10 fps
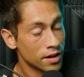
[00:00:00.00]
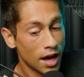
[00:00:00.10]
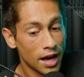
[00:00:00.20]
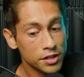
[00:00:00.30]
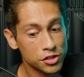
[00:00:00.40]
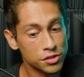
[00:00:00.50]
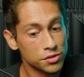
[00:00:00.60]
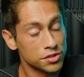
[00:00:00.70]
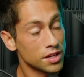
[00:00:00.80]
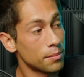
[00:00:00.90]
I'm
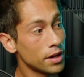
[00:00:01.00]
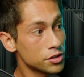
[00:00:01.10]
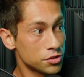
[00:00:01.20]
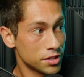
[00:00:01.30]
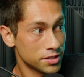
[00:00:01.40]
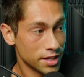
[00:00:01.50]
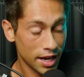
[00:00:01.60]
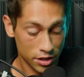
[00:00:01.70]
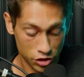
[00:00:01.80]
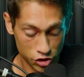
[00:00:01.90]
not choosing
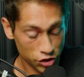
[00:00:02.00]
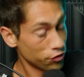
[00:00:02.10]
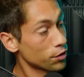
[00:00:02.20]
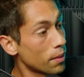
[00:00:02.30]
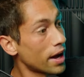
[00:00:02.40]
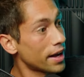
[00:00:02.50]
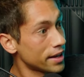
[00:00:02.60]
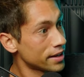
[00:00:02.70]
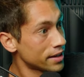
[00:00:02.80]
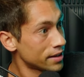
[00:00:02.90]
side just for
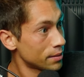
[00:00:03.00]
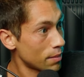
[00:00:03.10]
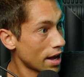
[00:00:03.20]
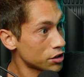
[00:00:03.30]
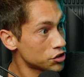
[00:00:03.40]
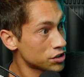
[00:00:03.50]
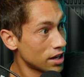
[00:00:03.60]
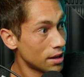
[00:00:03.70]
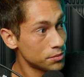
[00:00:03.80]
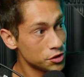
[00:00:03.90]
my match.
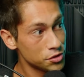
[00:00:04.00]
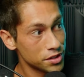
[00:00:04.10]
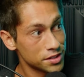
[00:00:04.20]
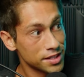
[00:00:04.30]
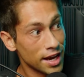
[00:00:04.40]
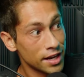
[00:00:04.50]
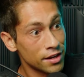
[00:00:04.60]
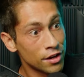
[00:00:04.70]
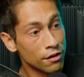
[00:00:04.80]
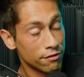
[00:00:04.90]
I'm choosing side
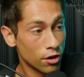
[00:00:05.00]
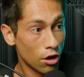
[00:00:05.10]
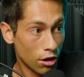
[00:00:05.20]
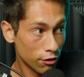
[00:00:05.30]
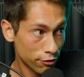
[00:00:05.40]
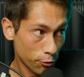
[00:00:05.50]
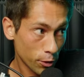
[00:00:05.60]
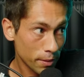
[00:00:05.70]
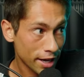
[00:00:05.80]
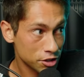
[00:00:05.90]
for all
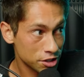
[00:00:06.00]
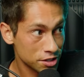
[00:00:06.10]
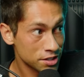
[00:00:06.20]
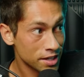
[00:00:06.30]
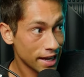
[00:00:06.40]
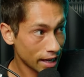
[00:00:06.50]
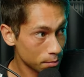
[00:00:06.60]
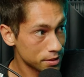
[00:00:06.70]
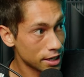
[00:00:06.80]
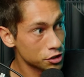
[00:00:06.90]
4 matches
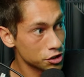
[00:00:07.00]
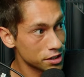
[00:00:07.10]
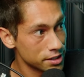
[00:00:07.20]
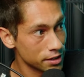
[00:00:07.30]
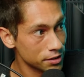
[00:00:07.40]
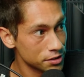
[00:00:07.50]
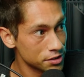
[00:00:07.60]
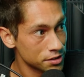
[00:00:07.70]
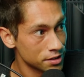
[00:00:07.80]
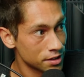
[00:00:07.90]
and potentially
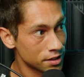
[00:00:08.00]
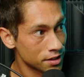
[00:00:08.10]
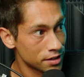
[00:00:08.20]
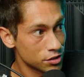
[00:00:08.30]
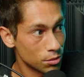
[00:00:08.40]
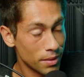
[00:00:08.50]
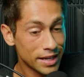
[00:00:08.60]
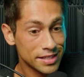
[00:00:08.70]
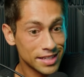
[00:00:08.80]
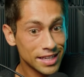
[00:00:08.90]
singles. So it
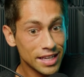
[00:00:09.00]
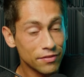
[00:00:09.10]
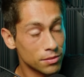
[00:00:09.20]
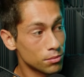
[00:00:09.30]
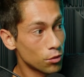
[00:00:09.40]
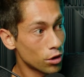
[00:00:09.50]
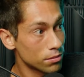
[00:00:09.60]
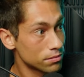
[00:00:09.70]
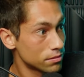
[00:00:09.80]
makes an even more